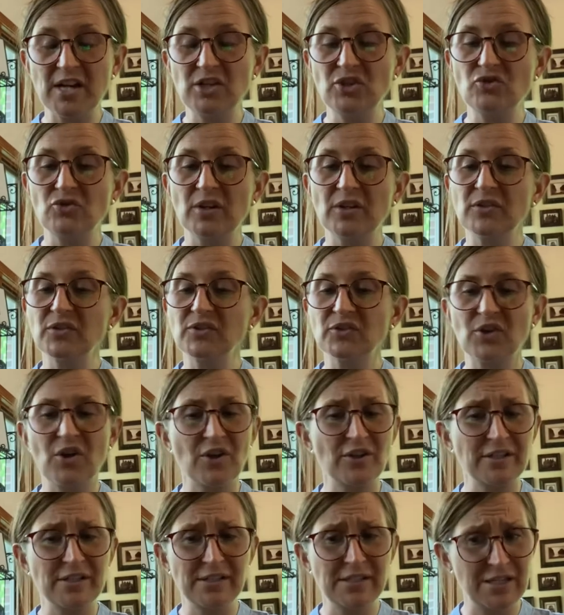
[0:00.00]
to drink the
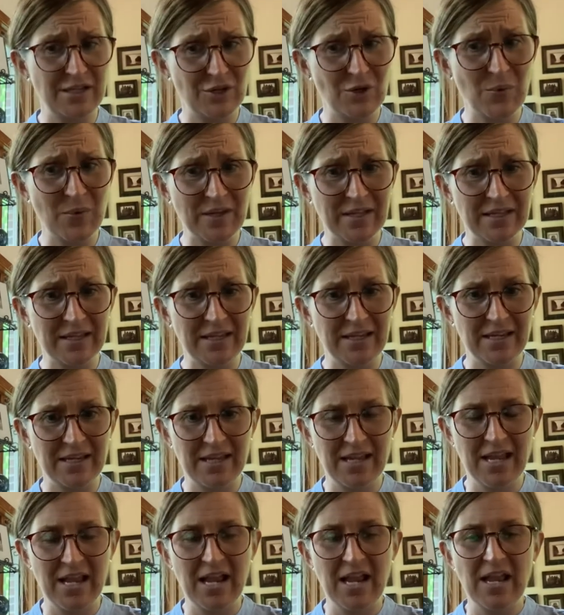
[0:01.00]
scalding tea quickly.
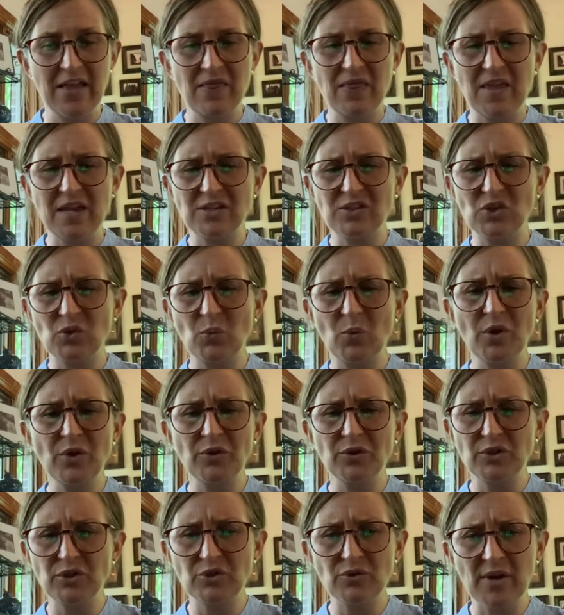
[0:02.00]
They
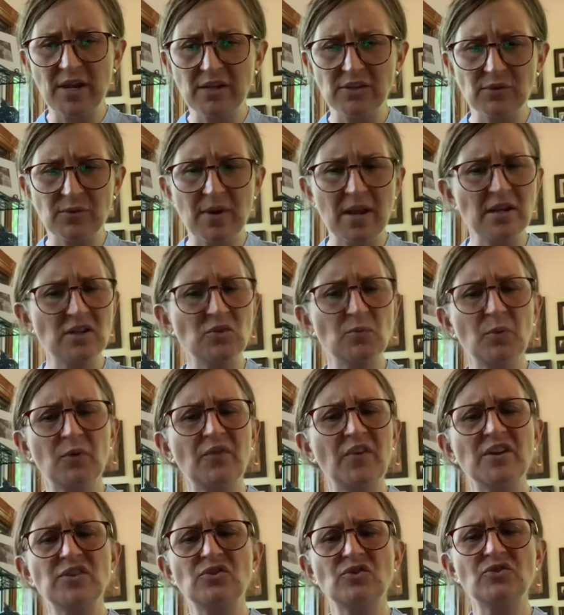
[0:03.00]
swilled the dregs around as
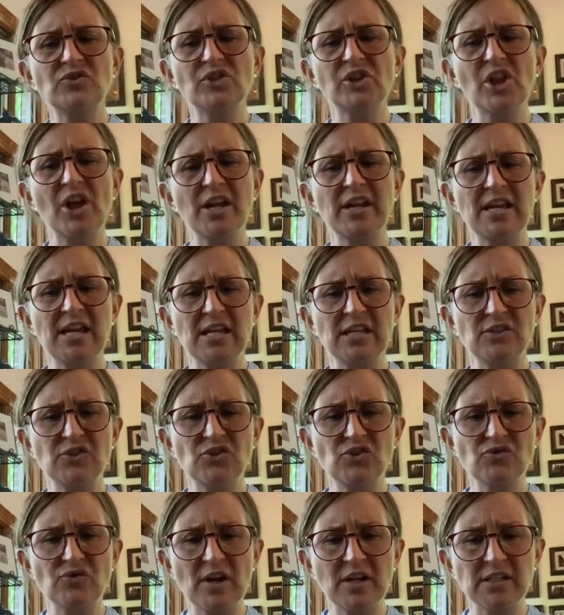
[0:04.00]
Professor Trelawney had
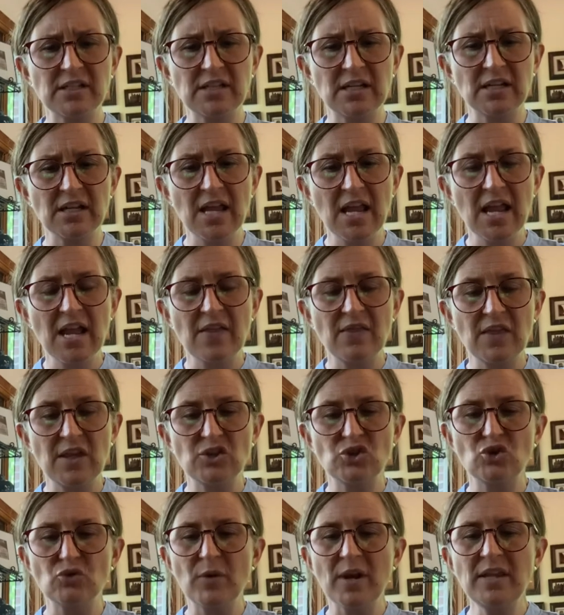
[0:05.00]
instructed, then
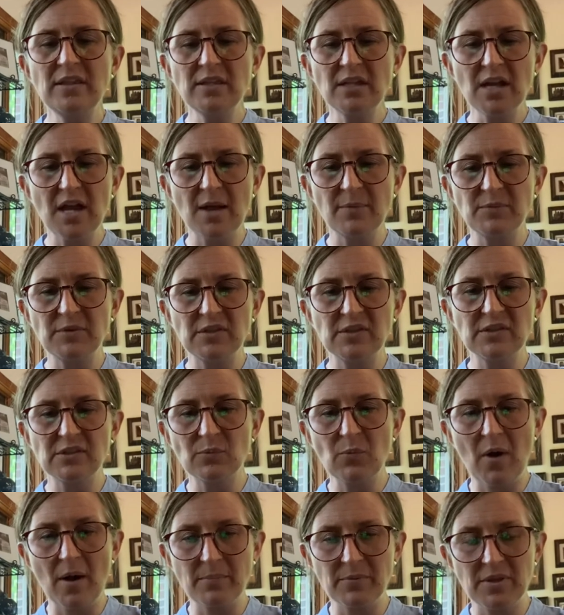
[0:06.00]
drained the cups and
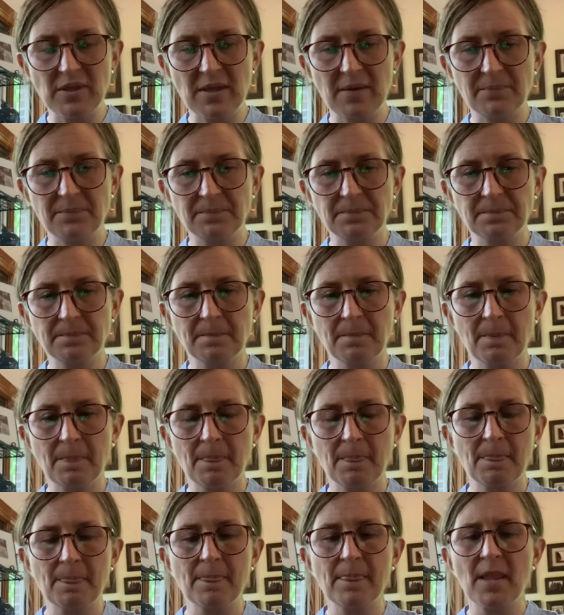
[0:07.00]
swapped them.
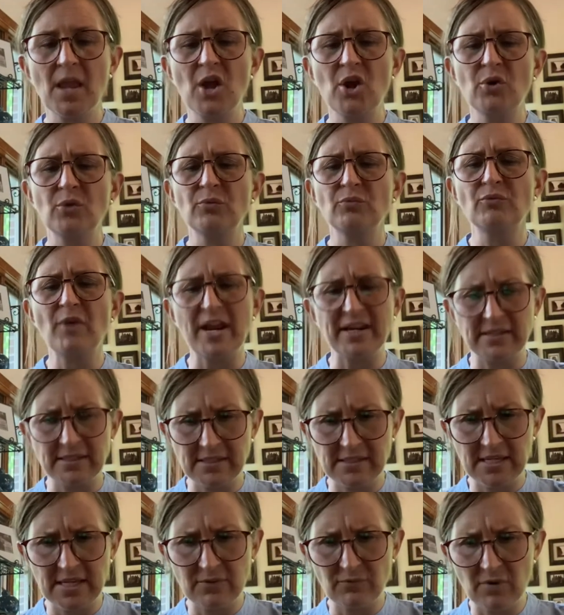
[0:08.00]
Right,
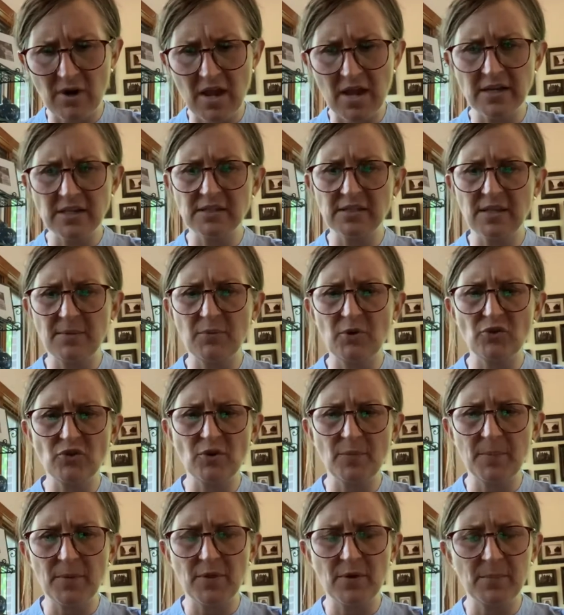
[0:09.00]
said Ron as they both
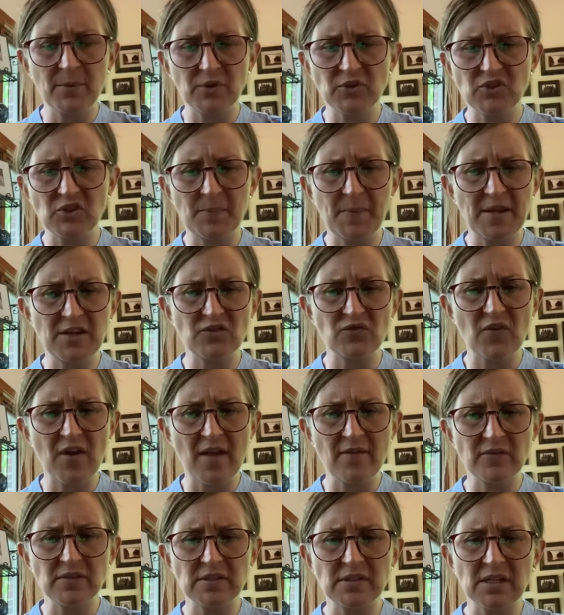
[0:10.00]
opened their books to page
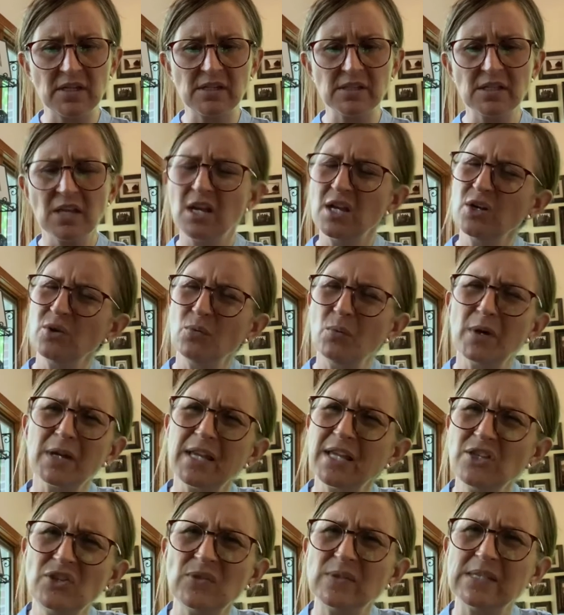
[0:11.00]
five and six. What
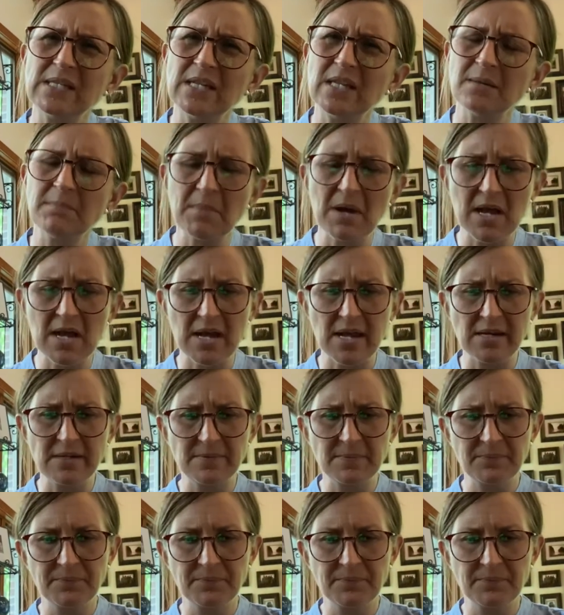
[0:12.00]
can you see in mine?